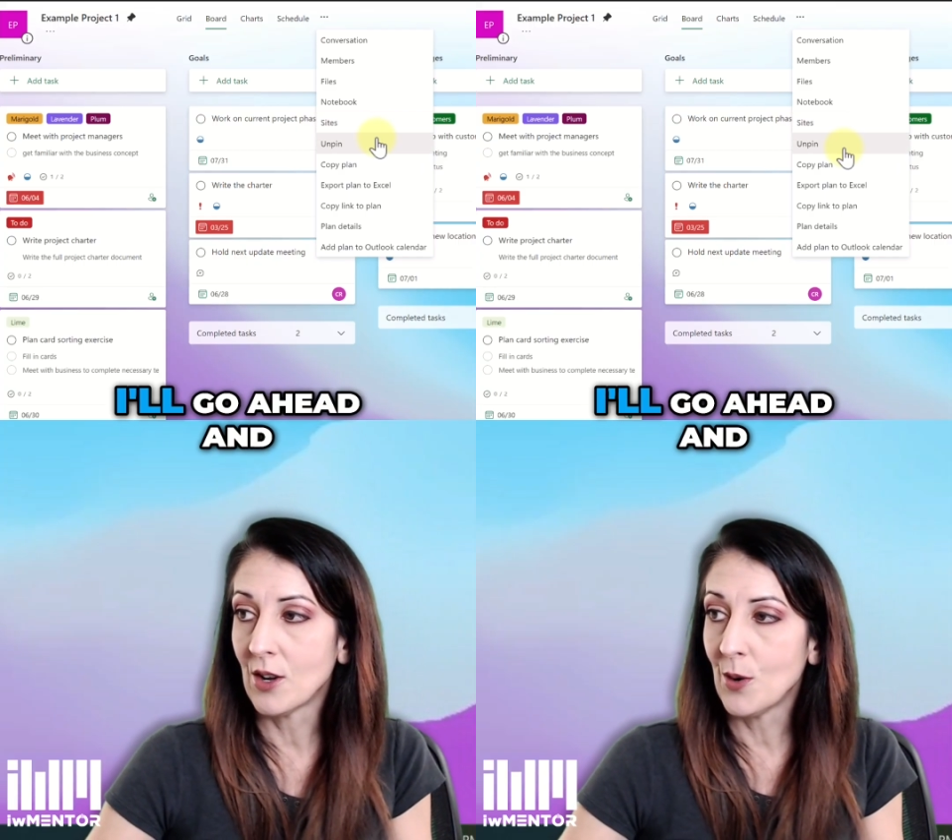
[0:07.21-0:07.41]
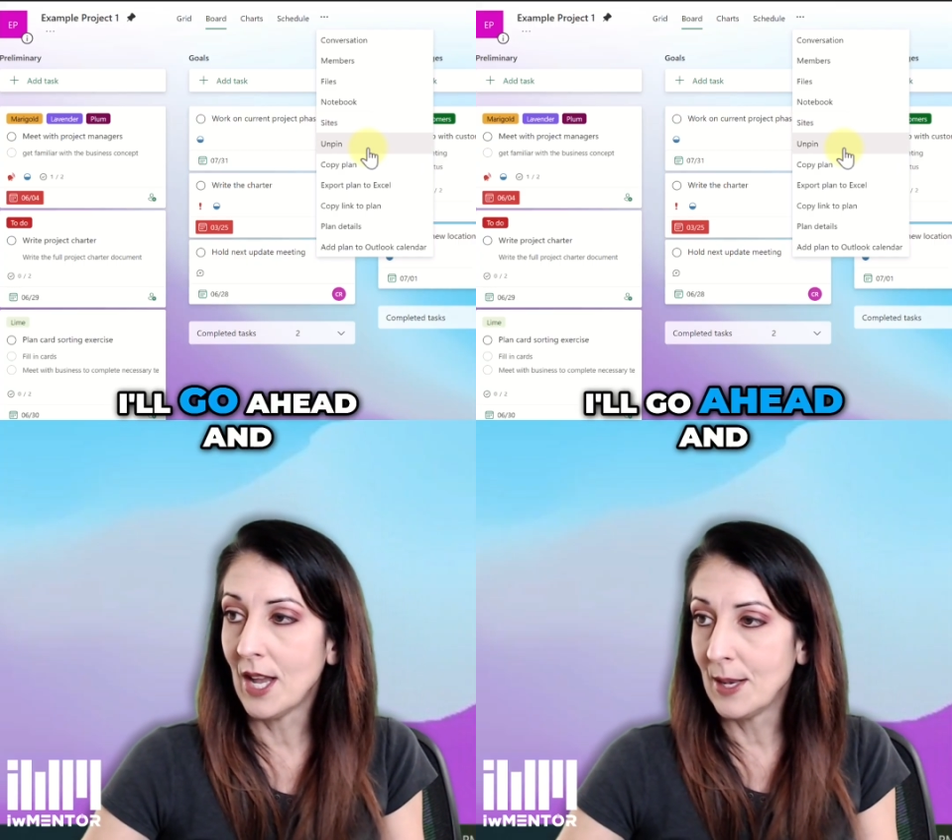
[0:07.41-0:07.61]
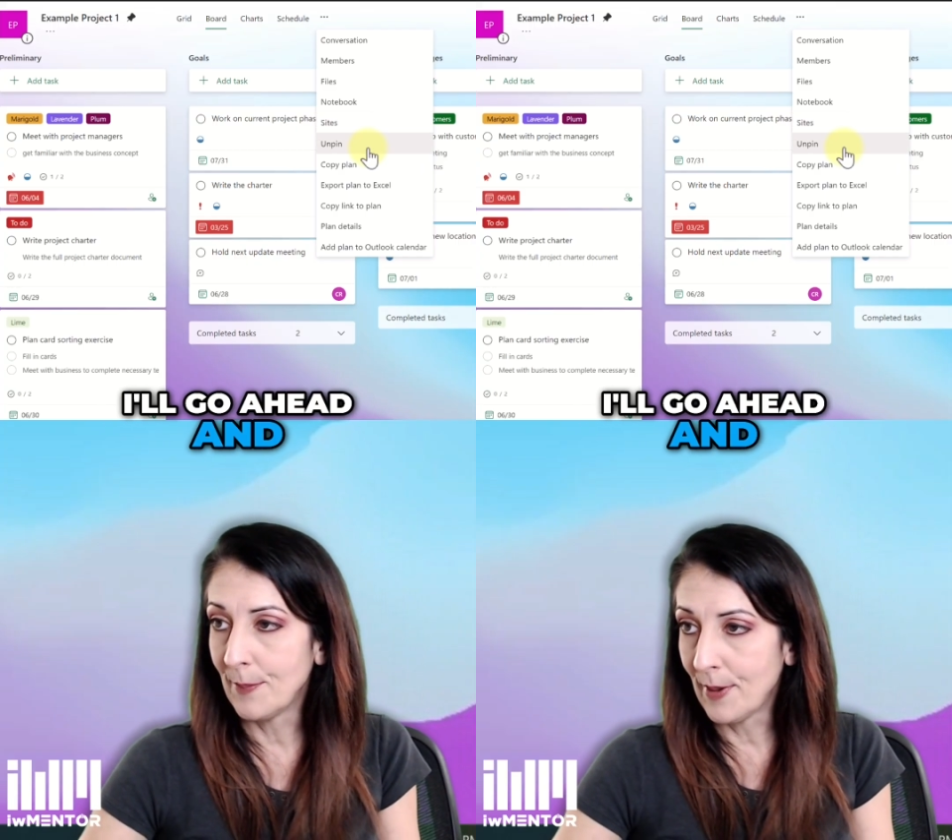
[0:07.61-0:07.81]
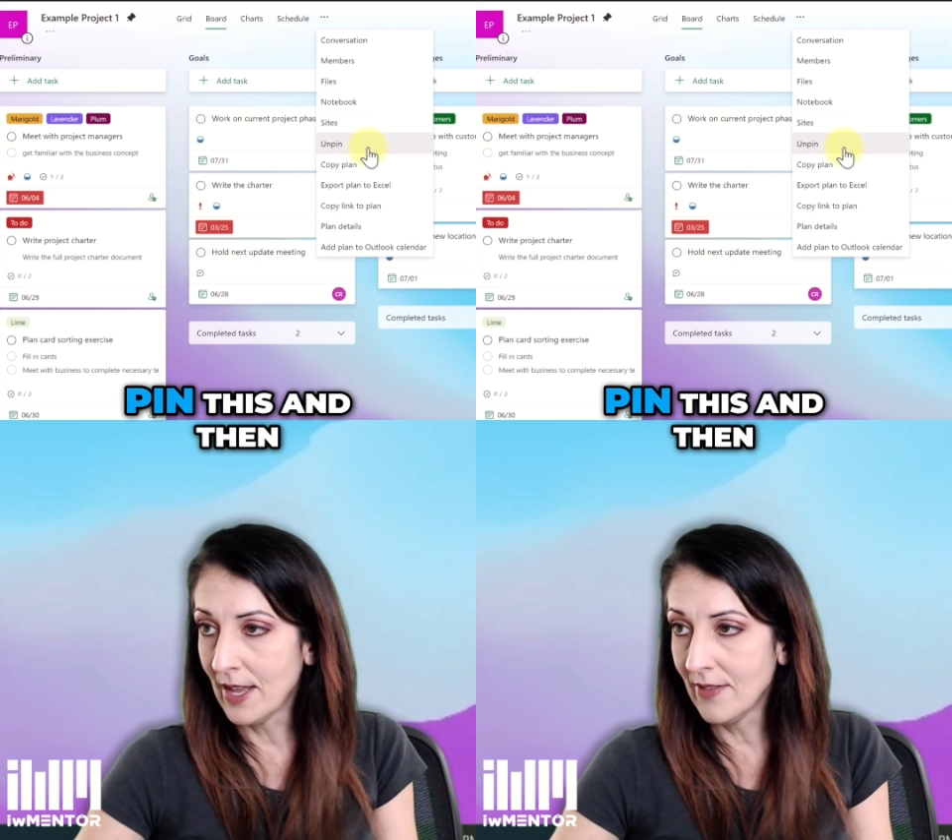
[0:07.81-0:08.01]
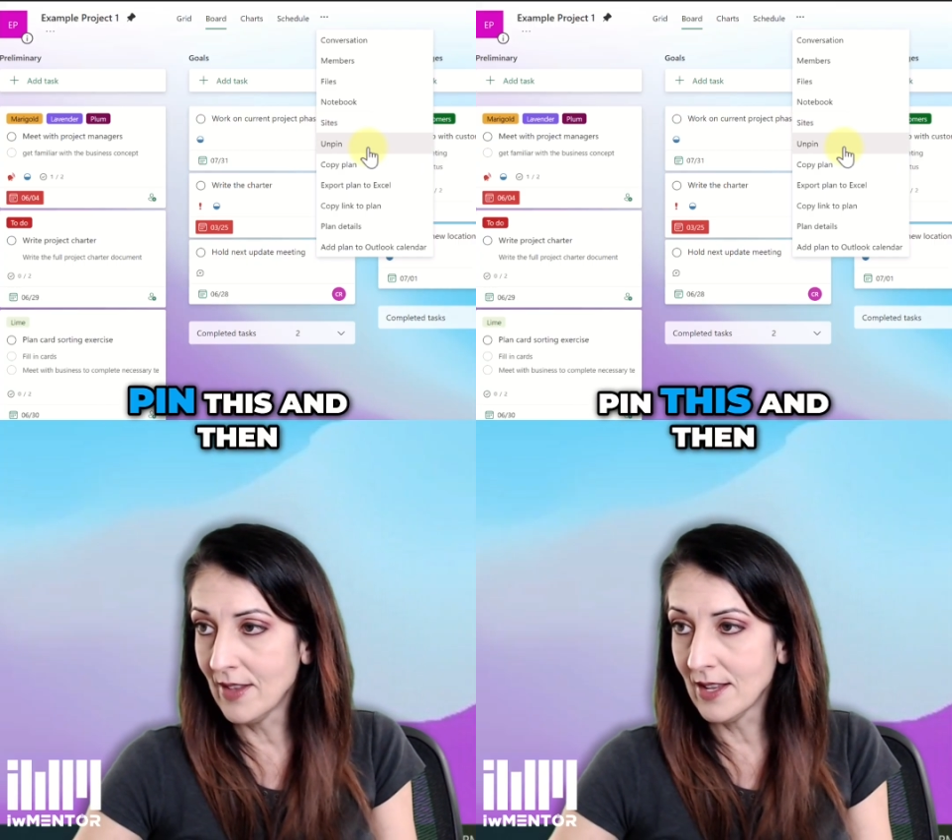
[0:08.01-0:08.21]
I'll go ahead and
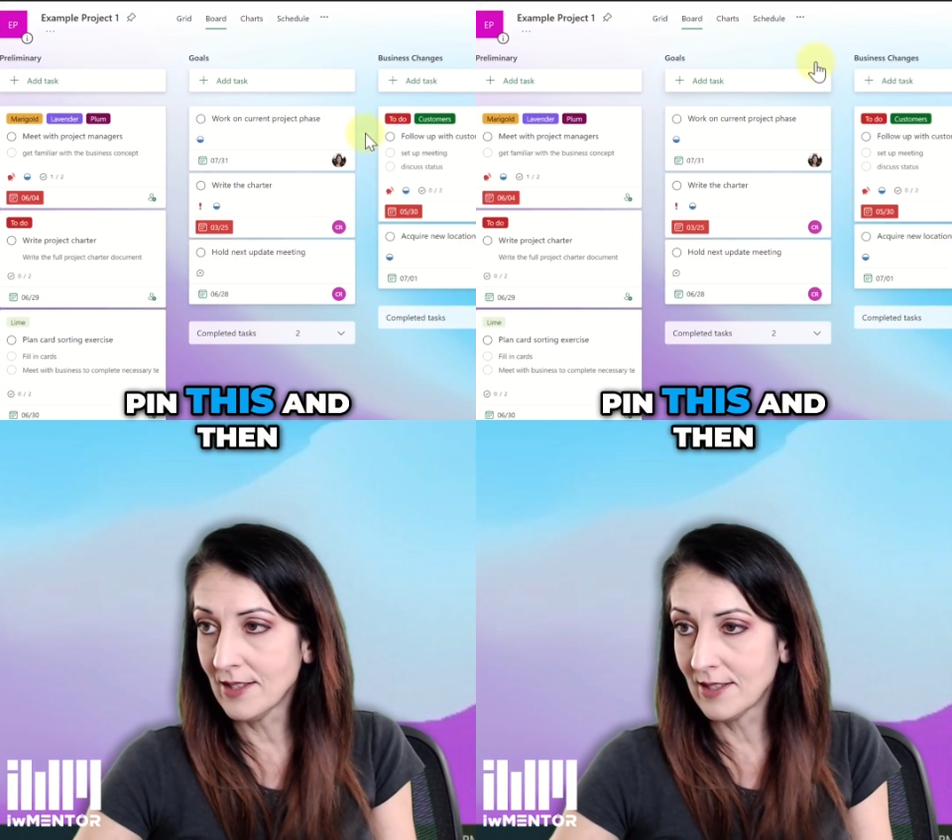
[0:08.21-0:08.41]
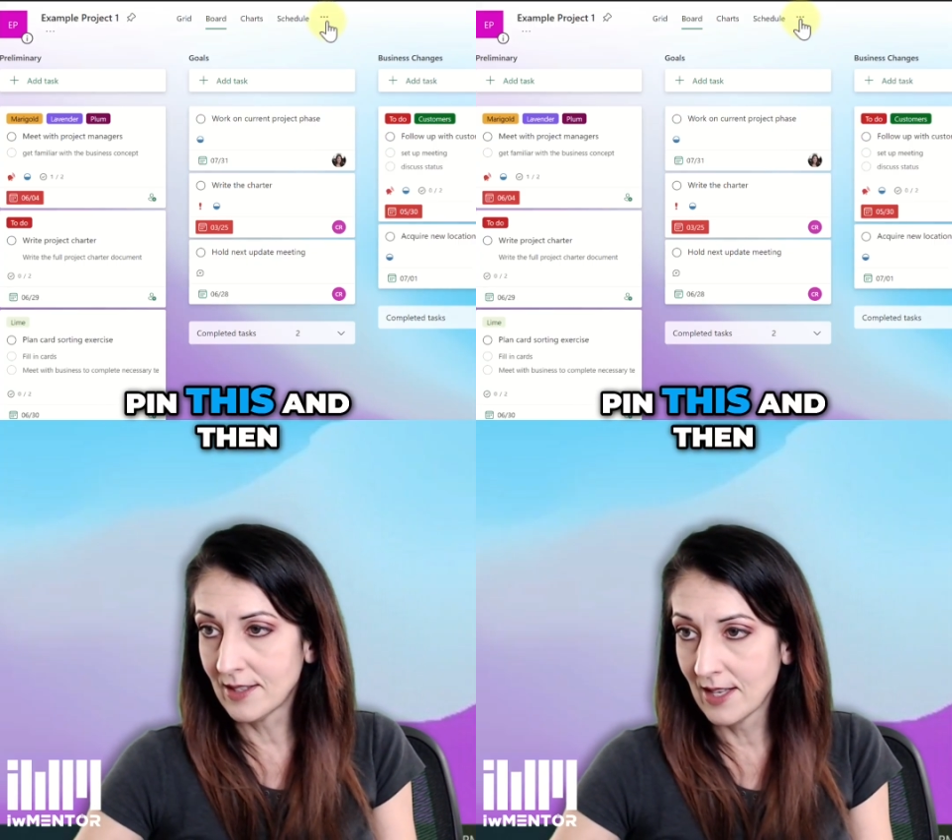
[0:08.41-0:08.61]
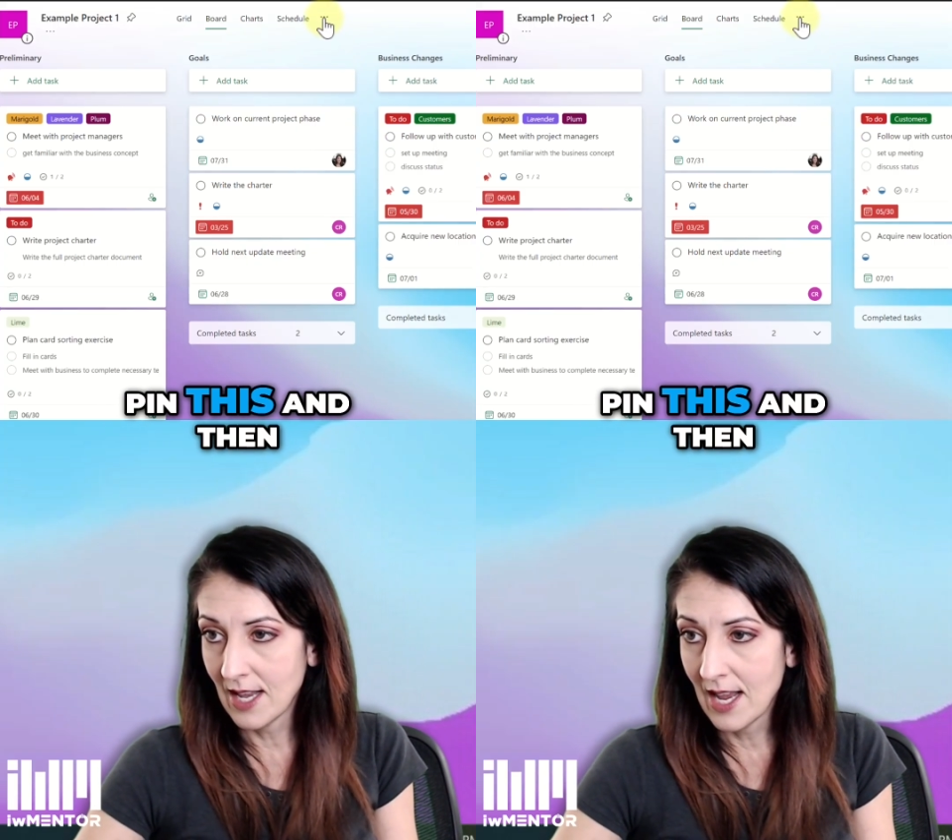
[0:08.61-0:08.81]
pin this,